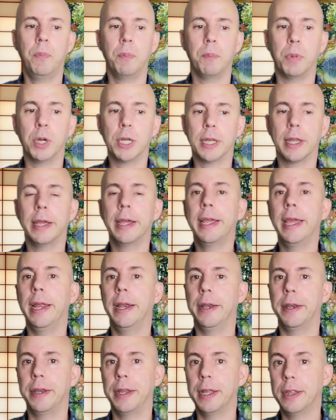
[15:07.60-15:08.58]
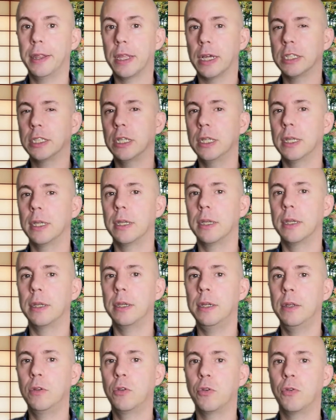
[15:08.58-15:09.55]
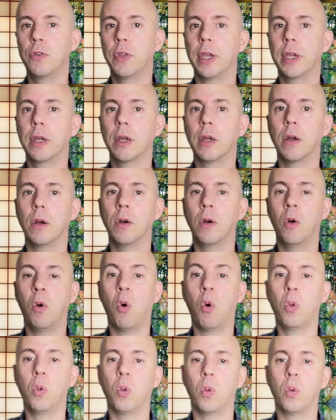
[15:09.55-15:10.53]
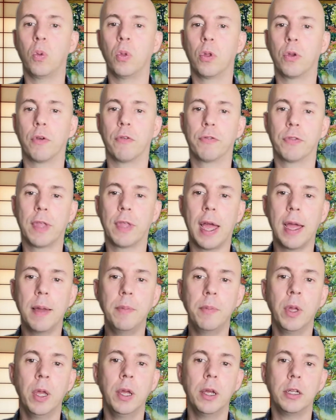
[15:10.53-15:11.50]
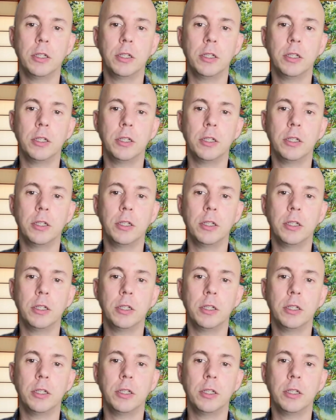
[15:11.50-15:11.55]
But again, that doesn't need to take a whole lot of time.